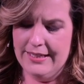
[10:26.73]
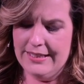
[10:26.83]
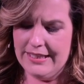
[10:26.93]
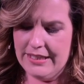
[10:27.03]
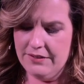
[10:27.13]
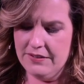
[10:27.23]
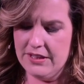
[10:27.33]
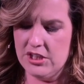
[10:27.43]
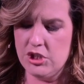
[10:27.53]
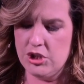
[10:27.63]
"even
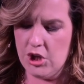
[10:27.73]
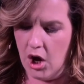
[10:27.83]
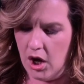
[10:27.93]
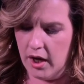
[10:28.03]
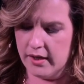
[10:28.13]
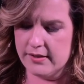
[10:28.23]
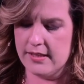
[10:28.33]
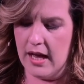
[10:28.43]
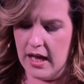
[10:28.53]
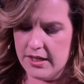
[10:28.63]
the dogs
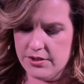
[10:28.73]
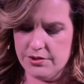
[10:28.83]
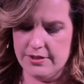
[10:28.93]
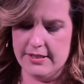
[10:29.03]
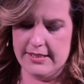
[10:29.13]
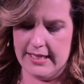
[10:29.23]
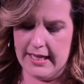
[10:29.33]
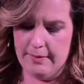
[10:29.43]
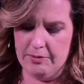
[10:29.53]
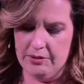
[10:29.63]
under the
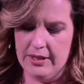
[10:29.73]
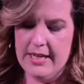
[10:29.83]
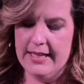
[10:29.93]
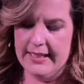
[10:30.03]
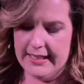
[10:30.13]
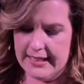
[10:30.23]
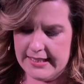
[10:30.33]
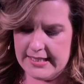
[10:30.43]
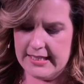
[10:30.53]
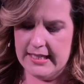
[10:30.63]
table
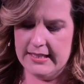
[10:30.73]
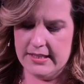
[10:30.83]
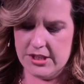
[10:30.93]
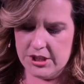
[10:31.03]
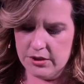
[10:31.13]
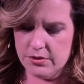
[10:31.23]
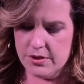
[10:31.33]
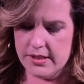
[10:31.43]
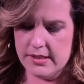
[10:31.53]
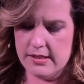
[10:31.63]
eat the
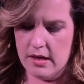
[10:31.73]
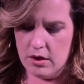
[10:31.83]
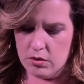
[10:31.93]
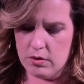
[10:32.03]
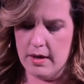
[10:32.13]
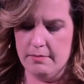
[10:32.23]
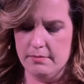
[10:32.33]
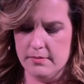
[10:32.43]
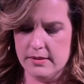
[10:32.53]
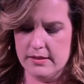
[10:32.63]
children's
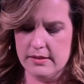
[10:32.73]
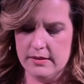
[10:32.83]
crumbs."